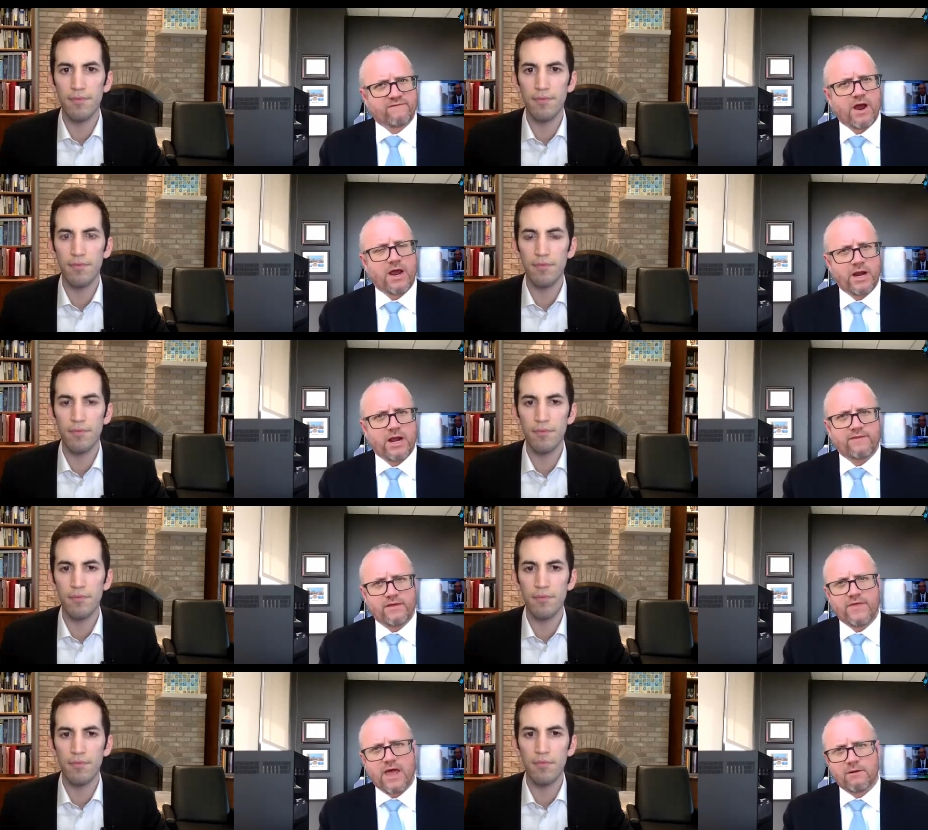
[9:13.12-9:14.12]
Speaker 1: Friday, I
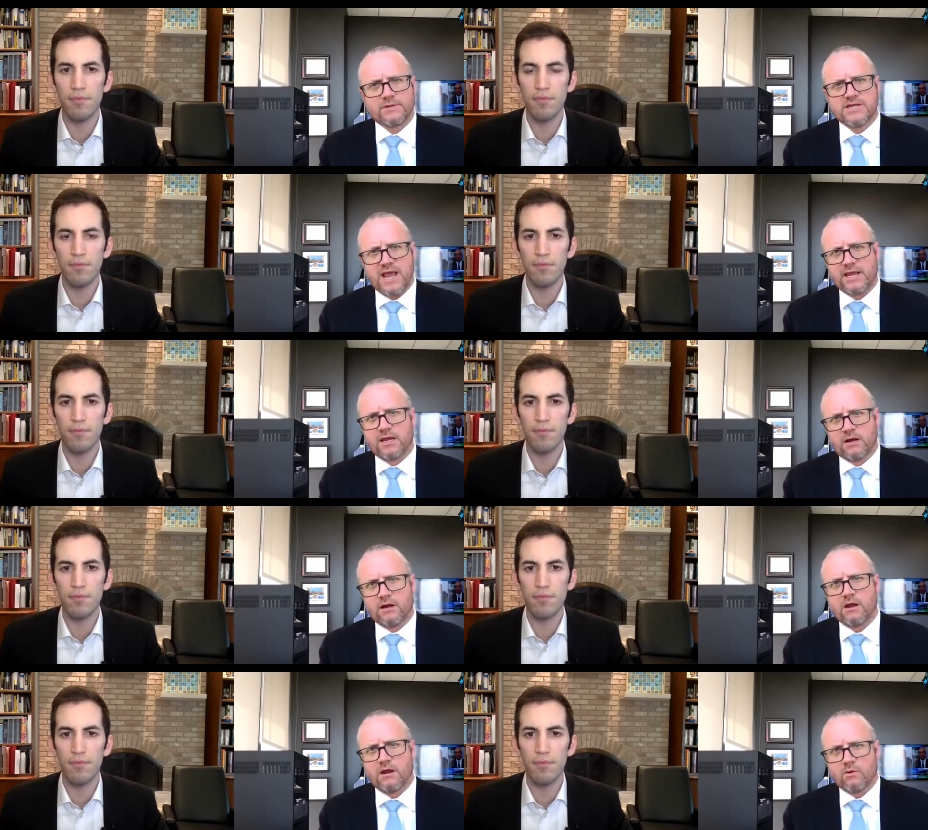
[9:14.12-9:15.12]
think that'll be
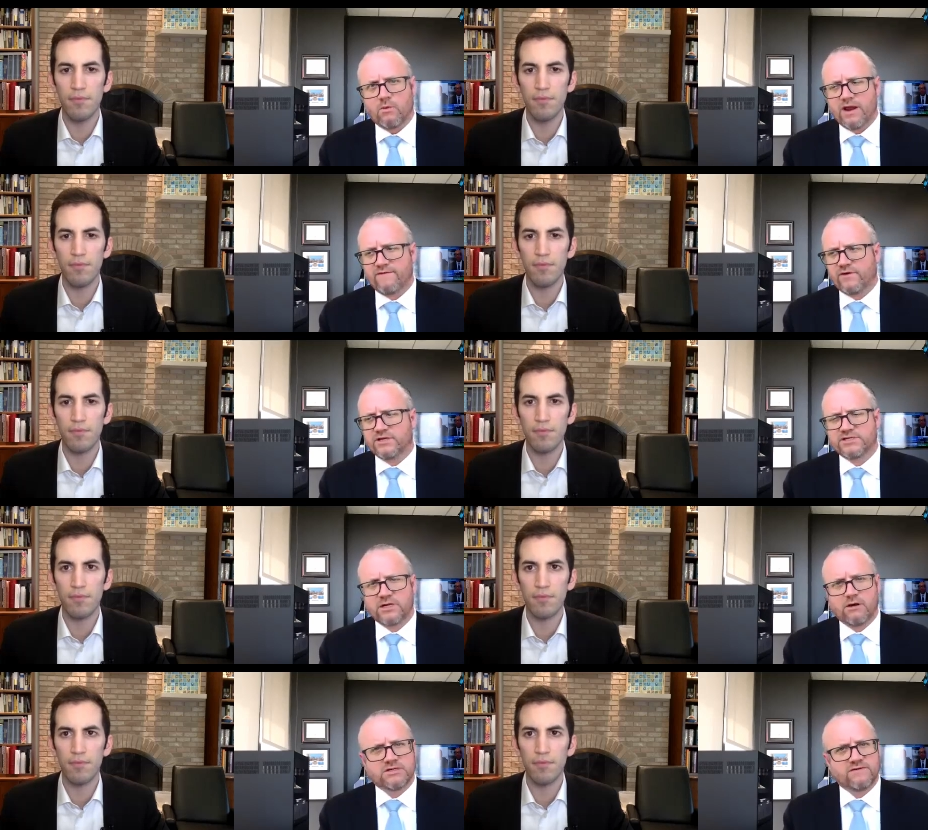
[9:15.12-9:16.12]
taken rightfully
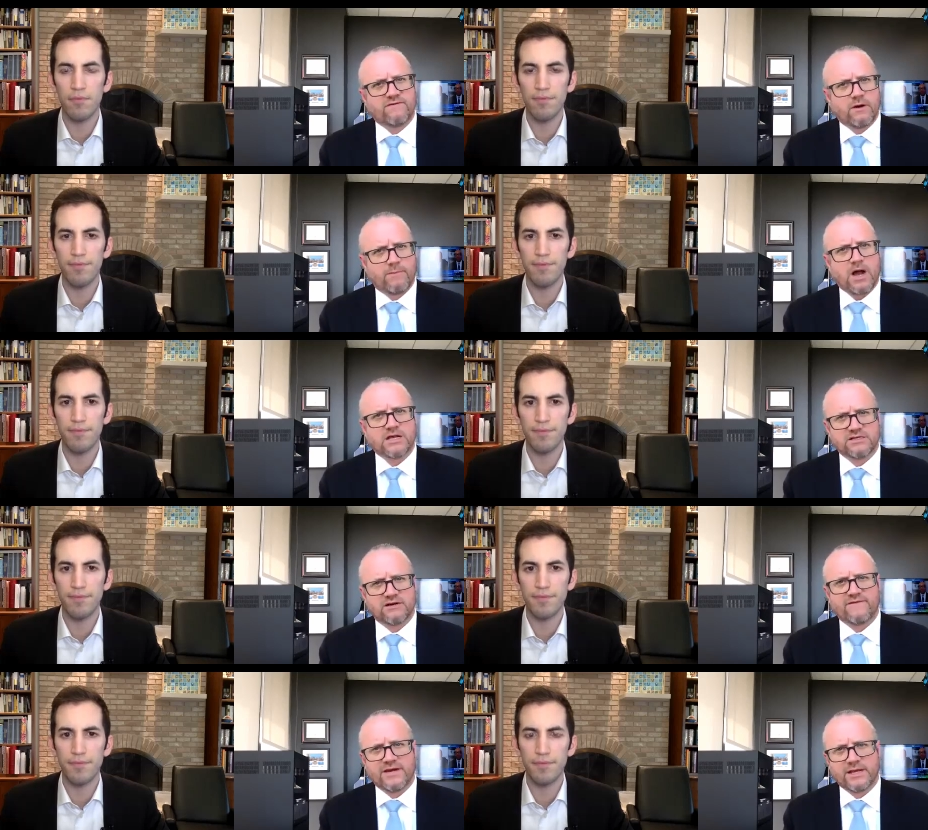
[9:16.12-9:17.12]
so as a very
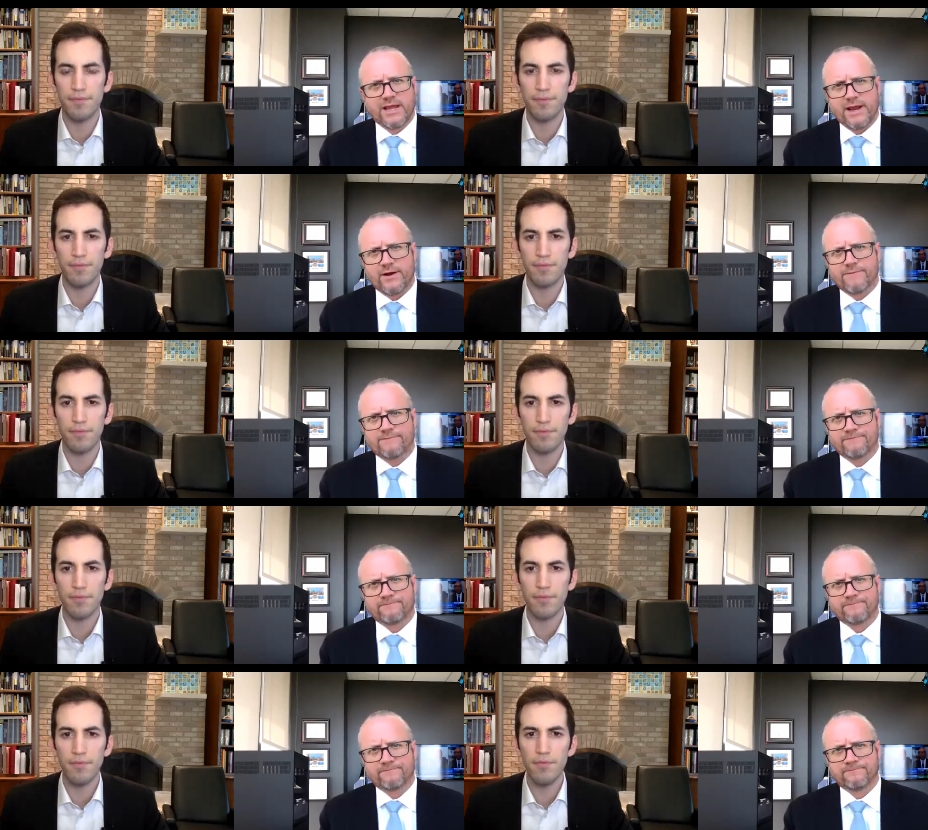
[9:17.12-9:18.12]
positive indicator.
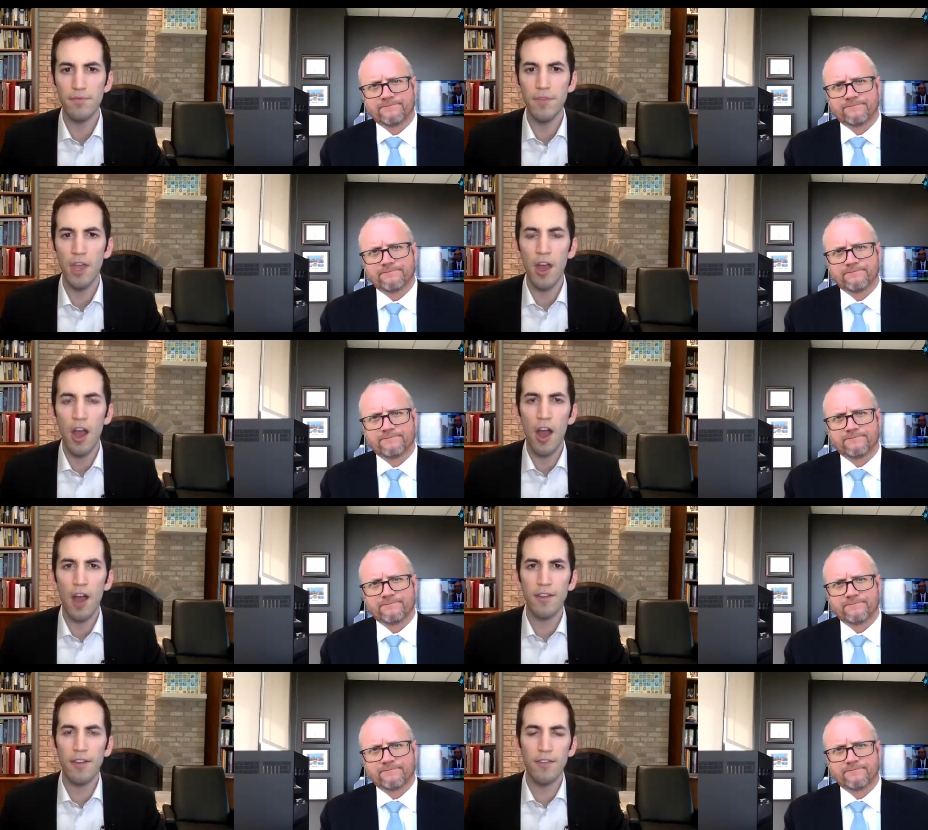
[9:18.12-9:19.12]

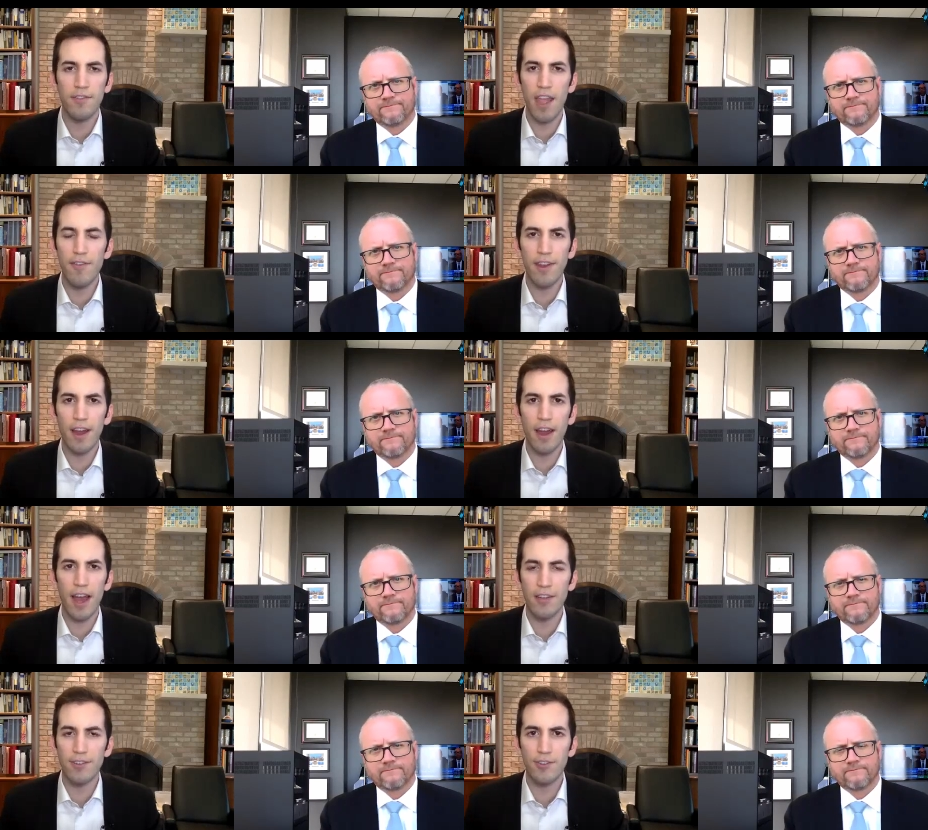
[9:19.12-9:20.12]
Speaker 2: Uh, David, uh,
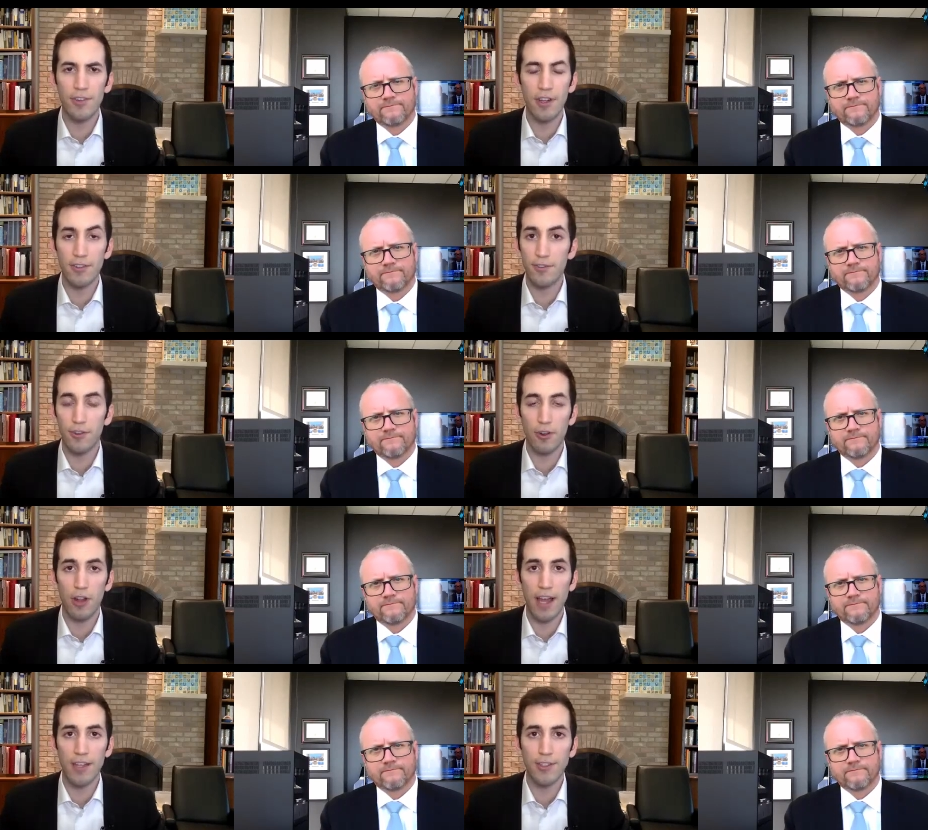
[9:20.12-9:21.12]
as as your
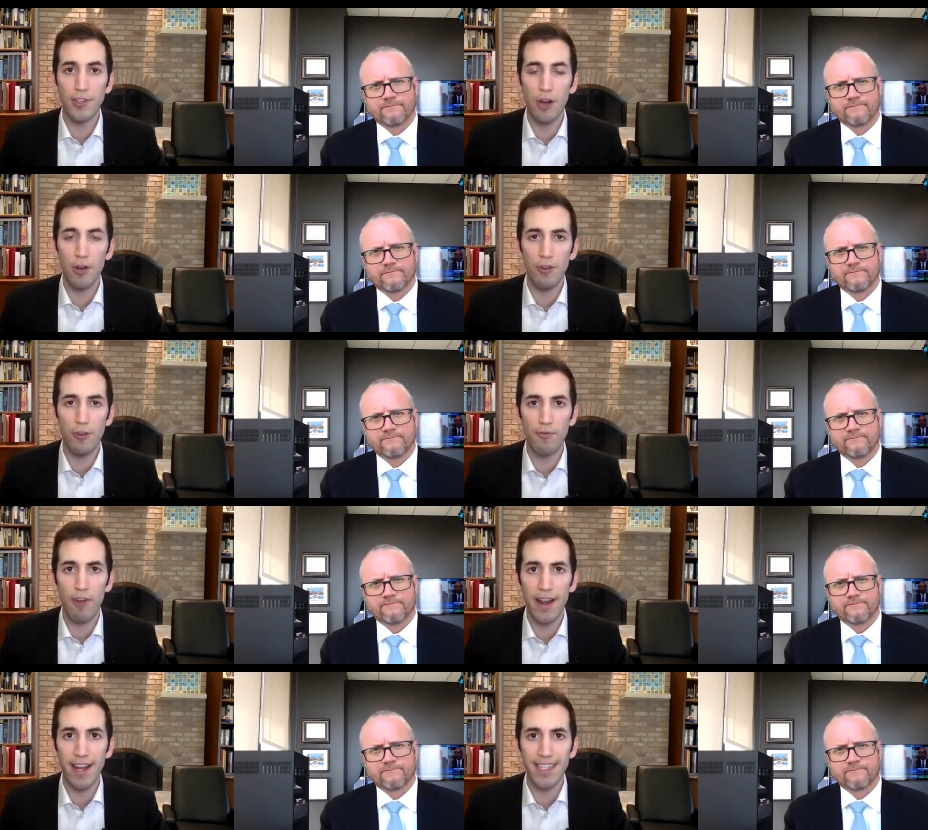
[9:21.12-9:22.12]
clients know, you've been
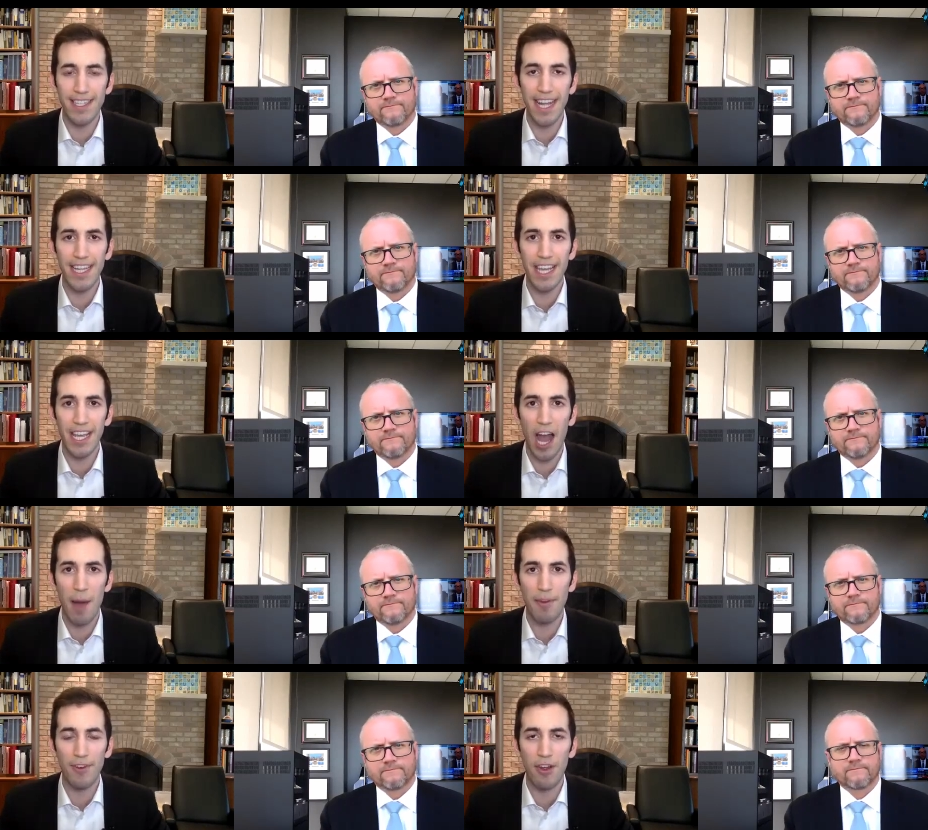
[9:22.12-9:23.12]
writing daily
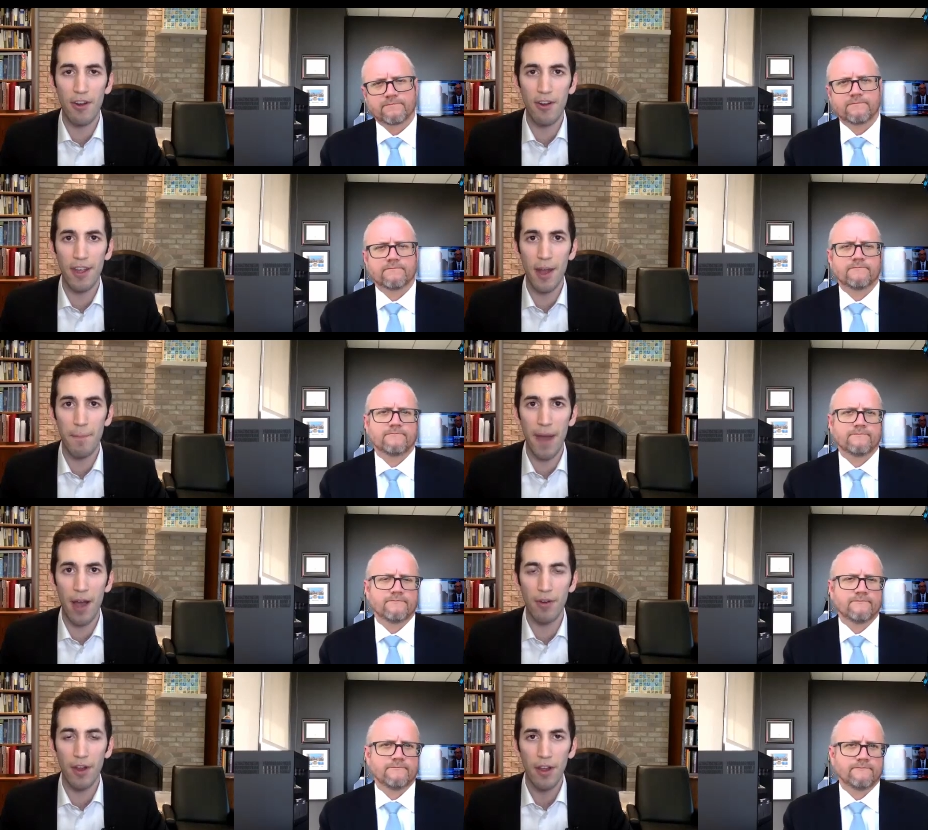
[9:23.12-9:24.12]
commentary
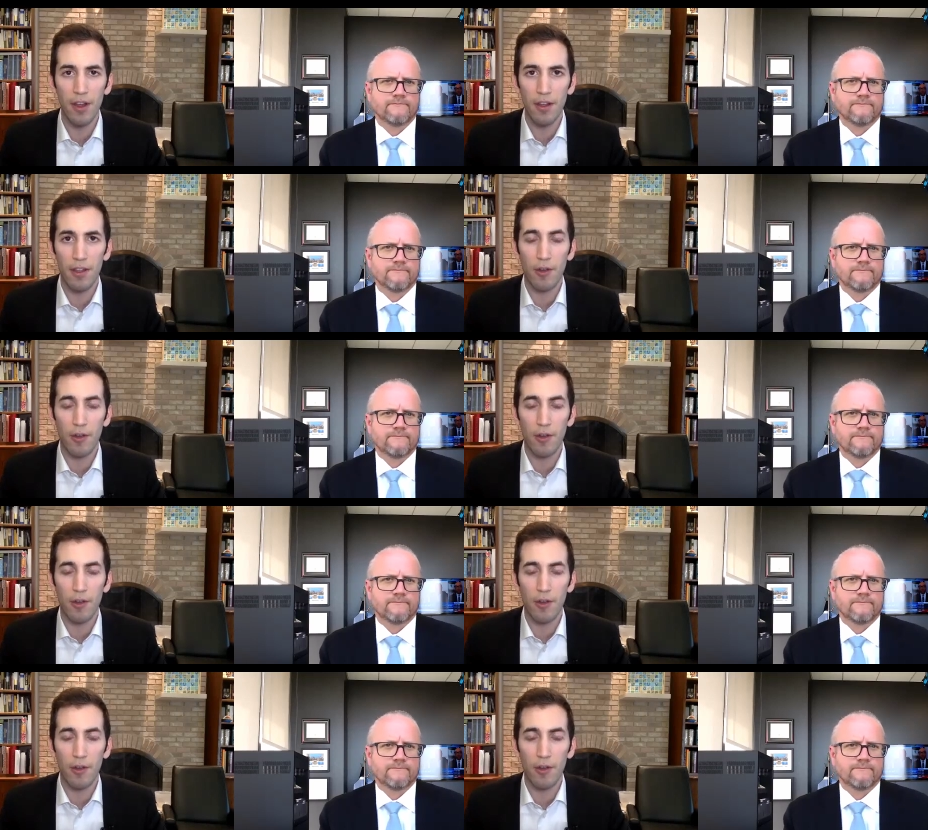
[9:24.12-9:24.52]
about the